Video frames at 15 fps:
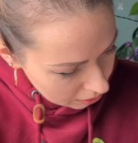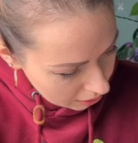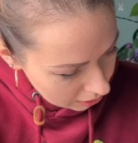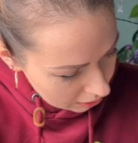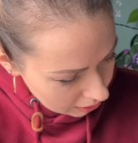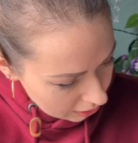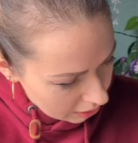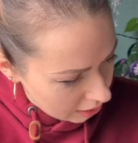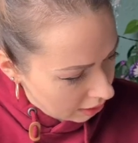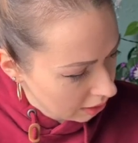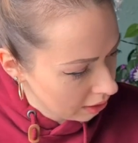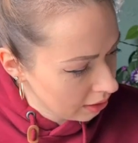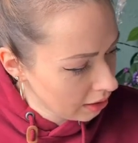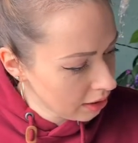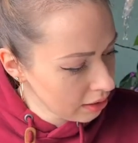I'm cutting
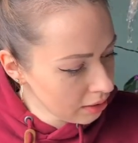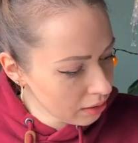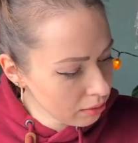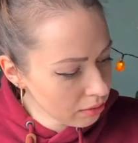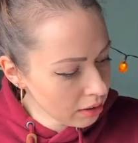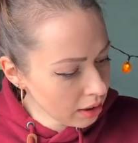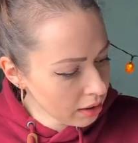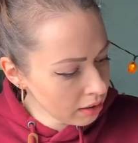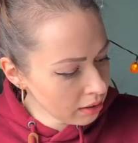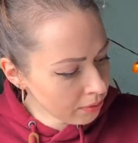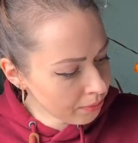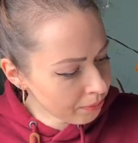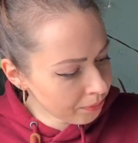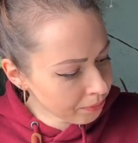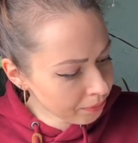another one.
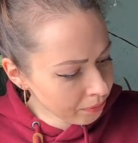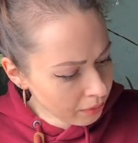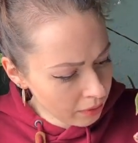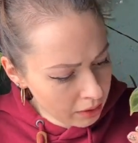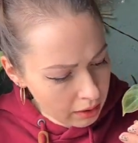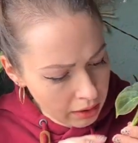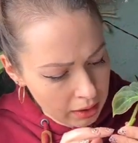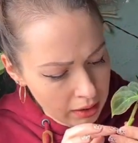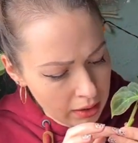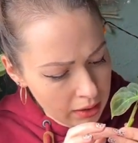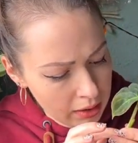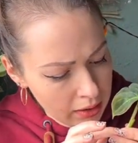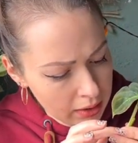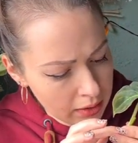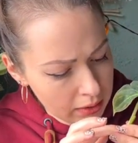
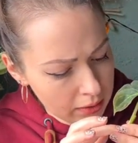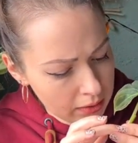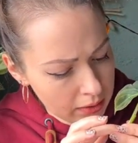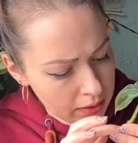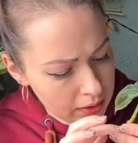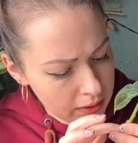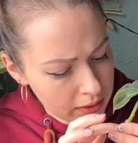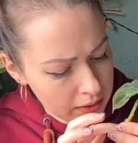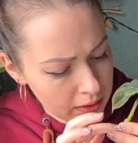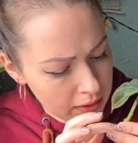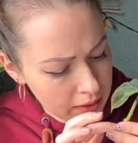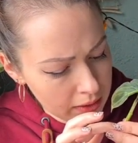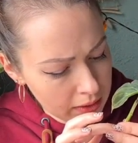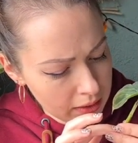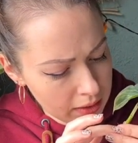What is
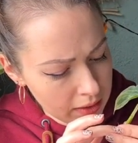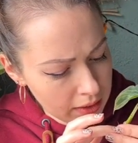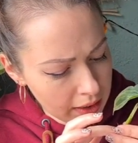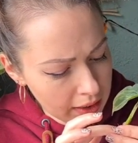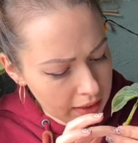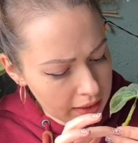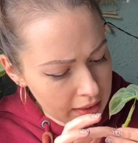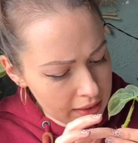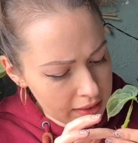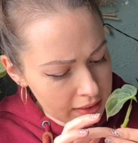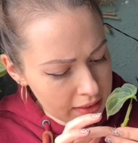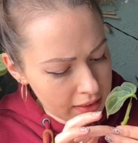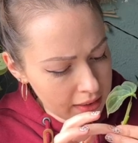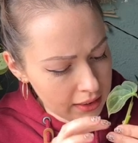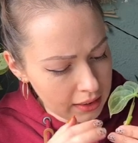the, okay, and I
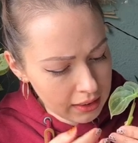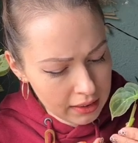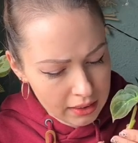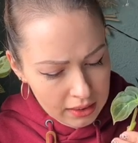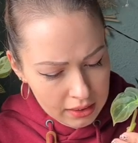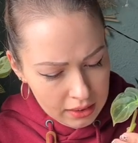see